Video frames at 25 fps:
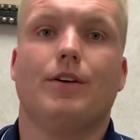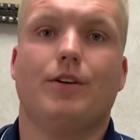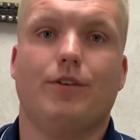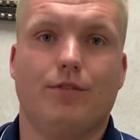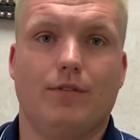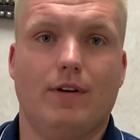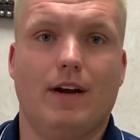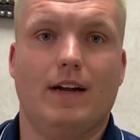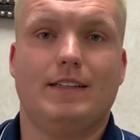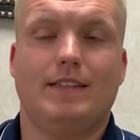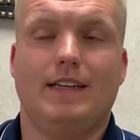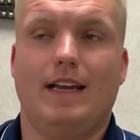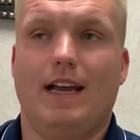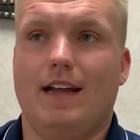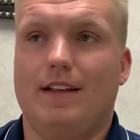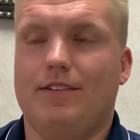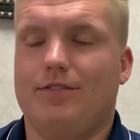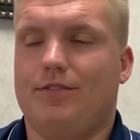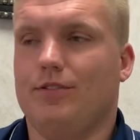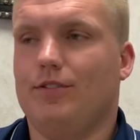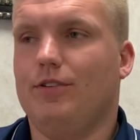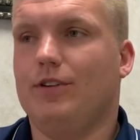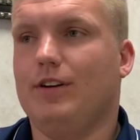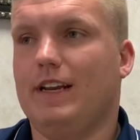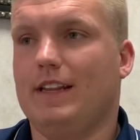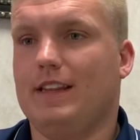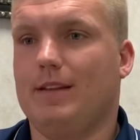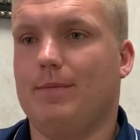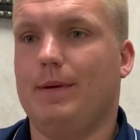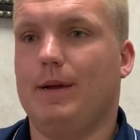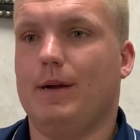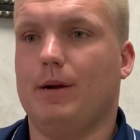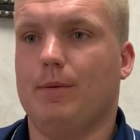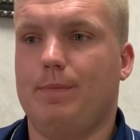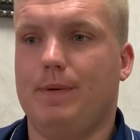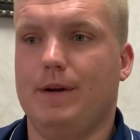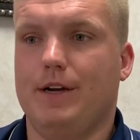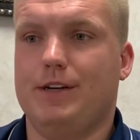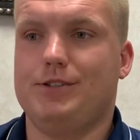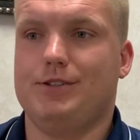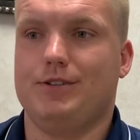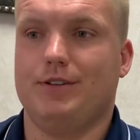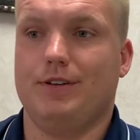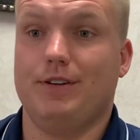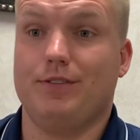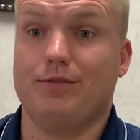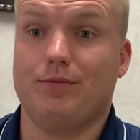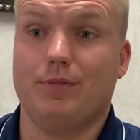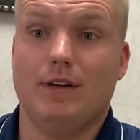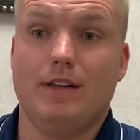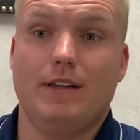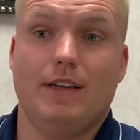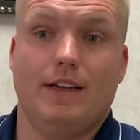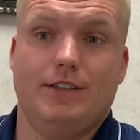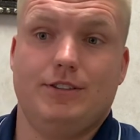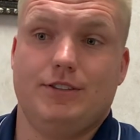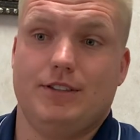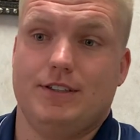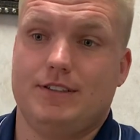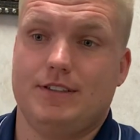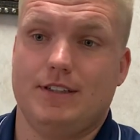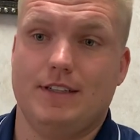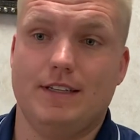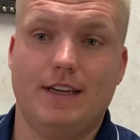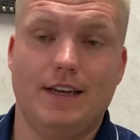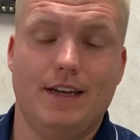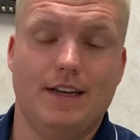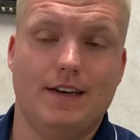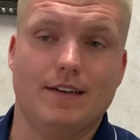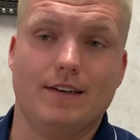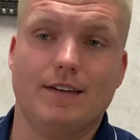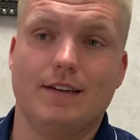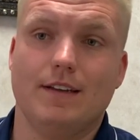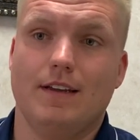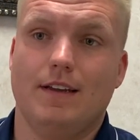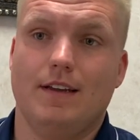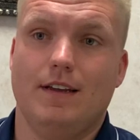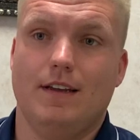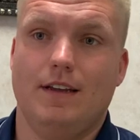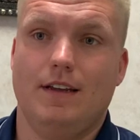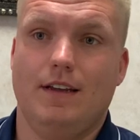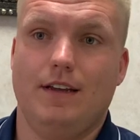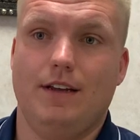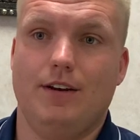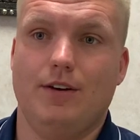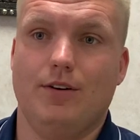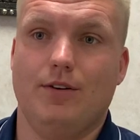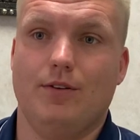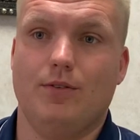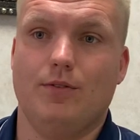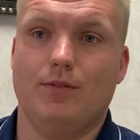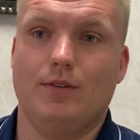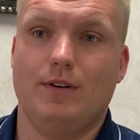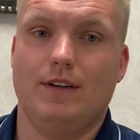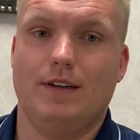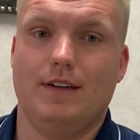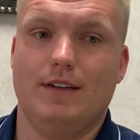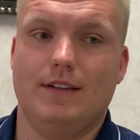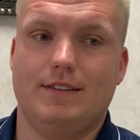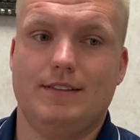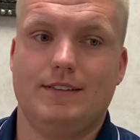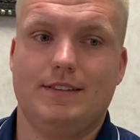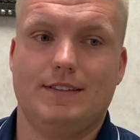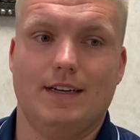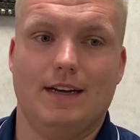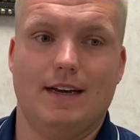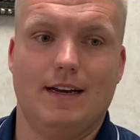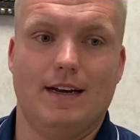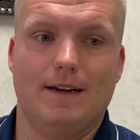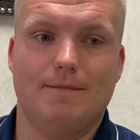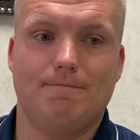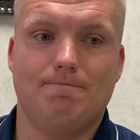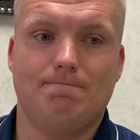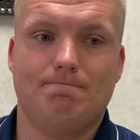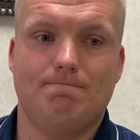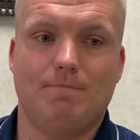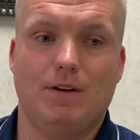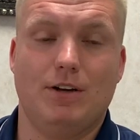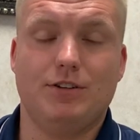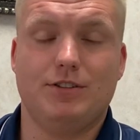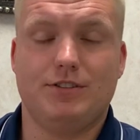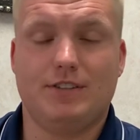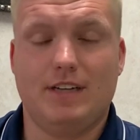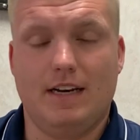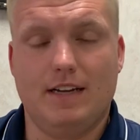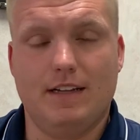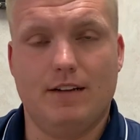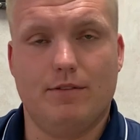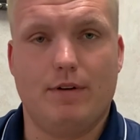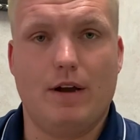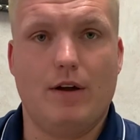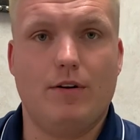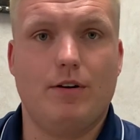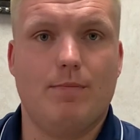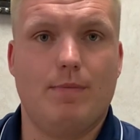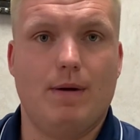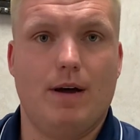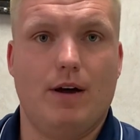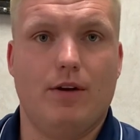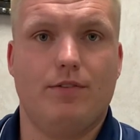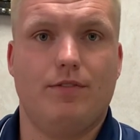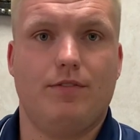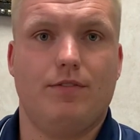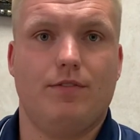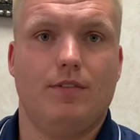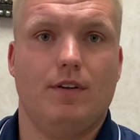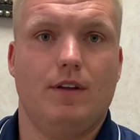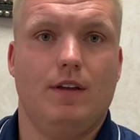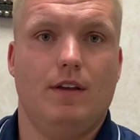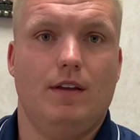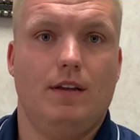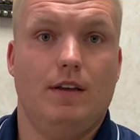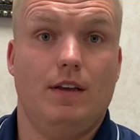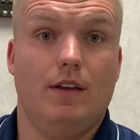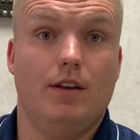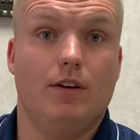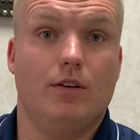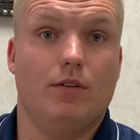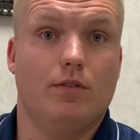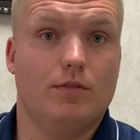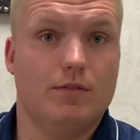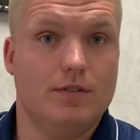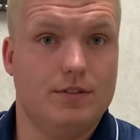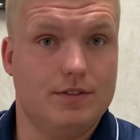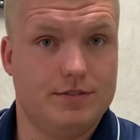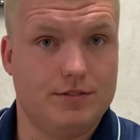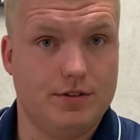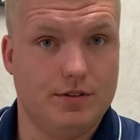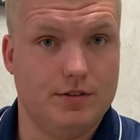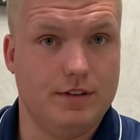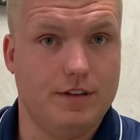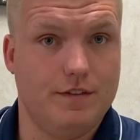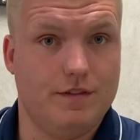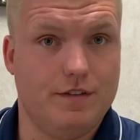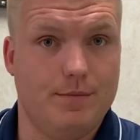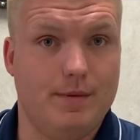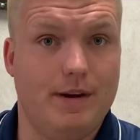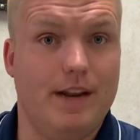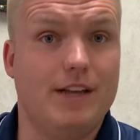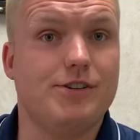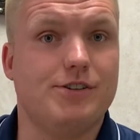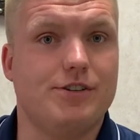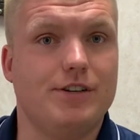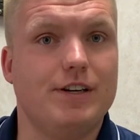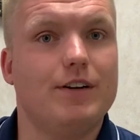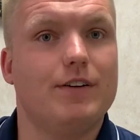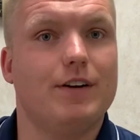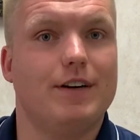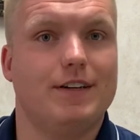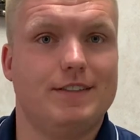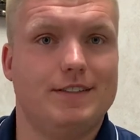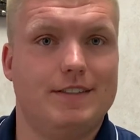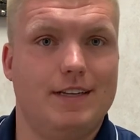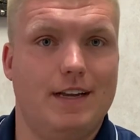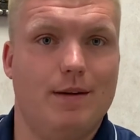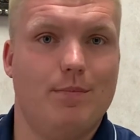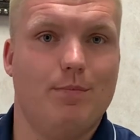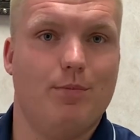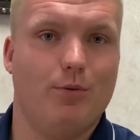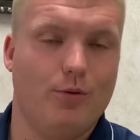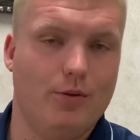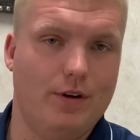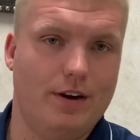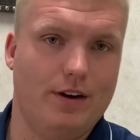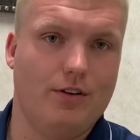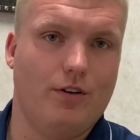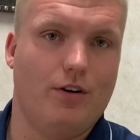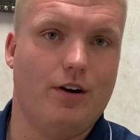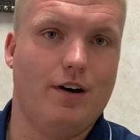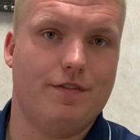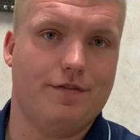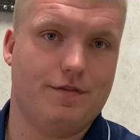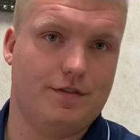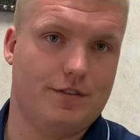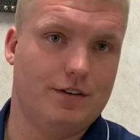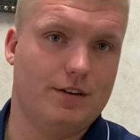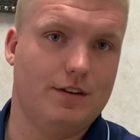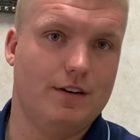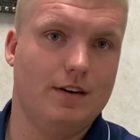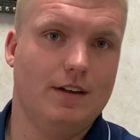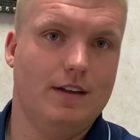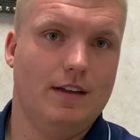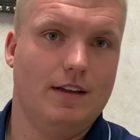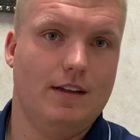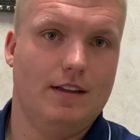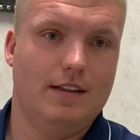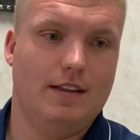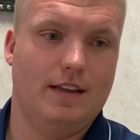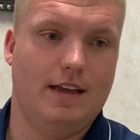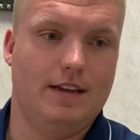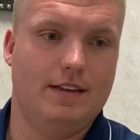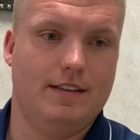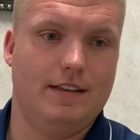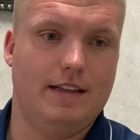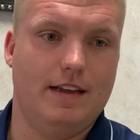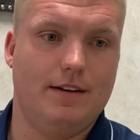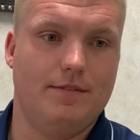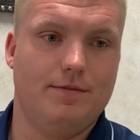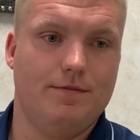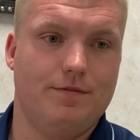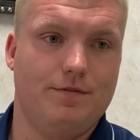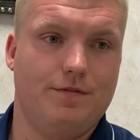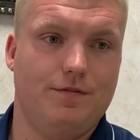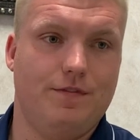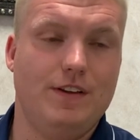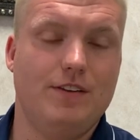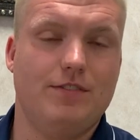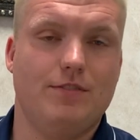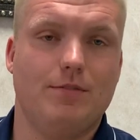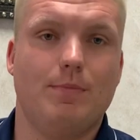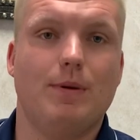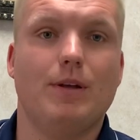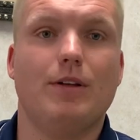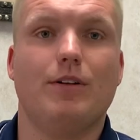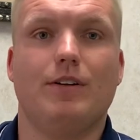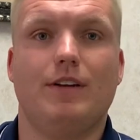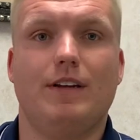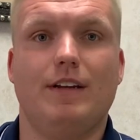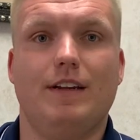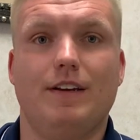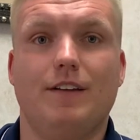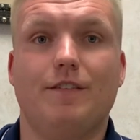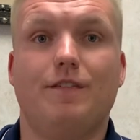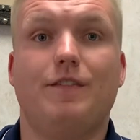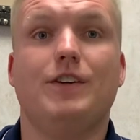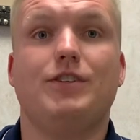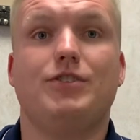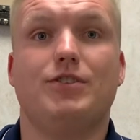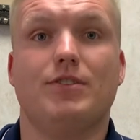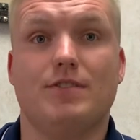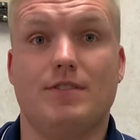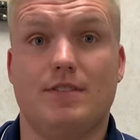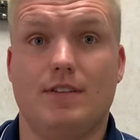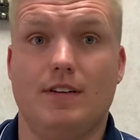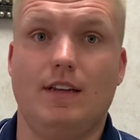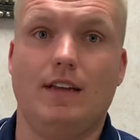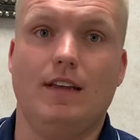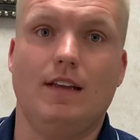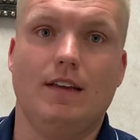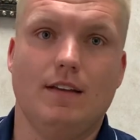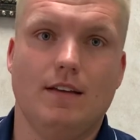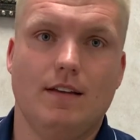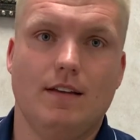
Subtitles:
Correct. Yeah. And so looking at the bigger picture is really just, again, you know, it's understanding that roundabouts, you know, certainly from an engineering standpoint, offer that feasibility and efficiency